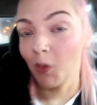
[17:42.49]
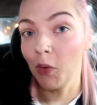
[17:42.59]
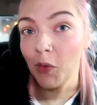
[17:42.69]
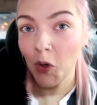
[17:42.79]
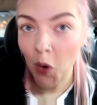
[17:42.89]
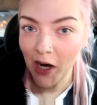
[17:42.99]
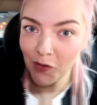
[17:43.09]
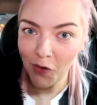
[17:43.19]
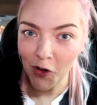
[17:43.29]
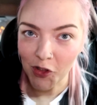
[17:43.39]
we were quite
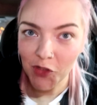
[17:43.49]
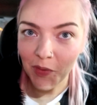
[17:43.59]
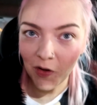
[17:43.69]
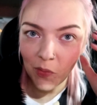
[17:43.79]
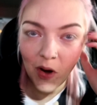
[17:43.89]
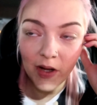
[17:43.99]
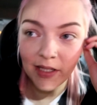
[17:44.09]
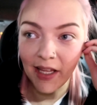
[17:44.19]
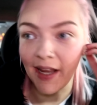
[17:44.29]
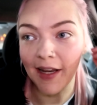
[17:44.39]
rushed because we got
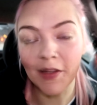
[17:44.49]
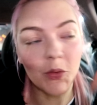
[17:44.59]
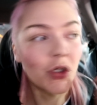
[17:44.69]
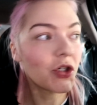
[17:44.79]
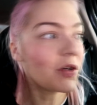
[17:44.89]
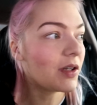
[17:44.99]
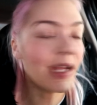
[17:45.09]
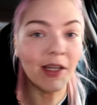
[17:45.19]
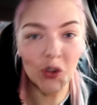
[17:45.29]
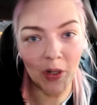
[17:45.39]
in there and they were shutting
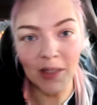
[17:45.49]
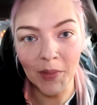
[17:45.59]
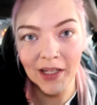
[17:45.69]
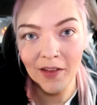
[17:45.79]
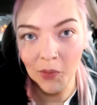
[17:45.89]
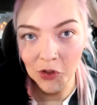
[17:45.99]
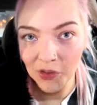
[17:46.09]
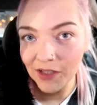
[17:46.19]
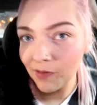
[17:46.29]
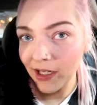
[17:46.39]
in 20 minutes, which
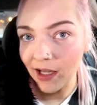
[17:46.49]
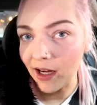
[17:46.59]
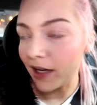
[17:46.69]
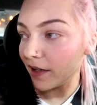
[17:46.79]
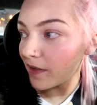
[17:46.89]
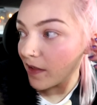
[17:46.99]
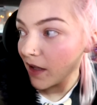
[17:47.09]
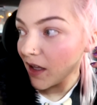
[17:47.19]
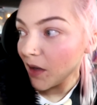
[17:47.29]
we didn't realise.